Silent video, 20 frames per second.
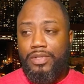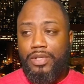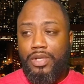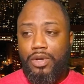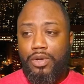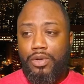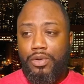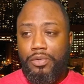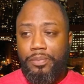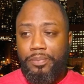
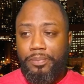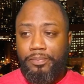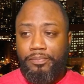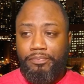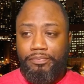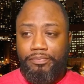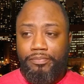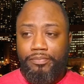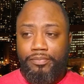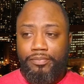So
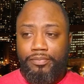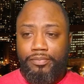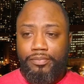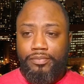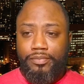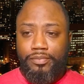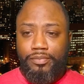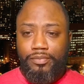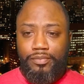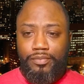
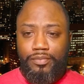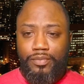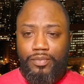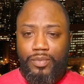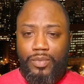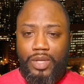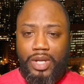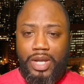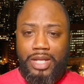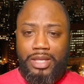
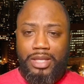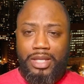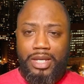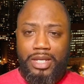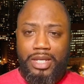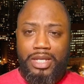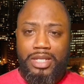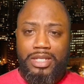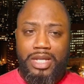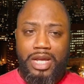I
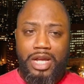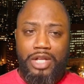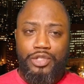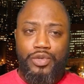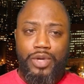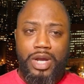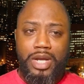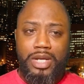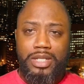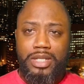think he's
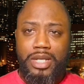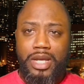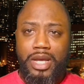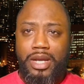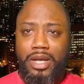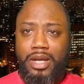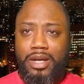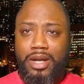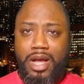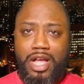now trying
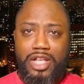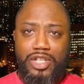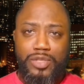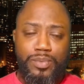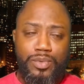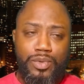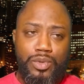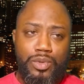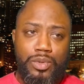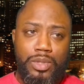his hand at
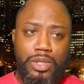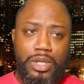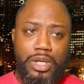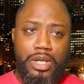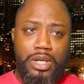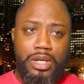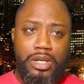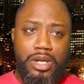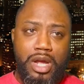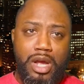gospel
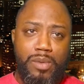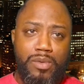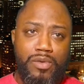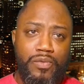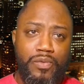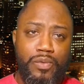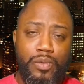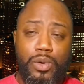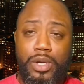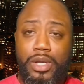
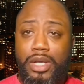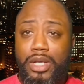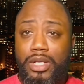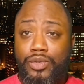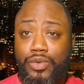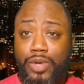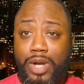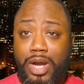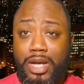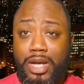now, before he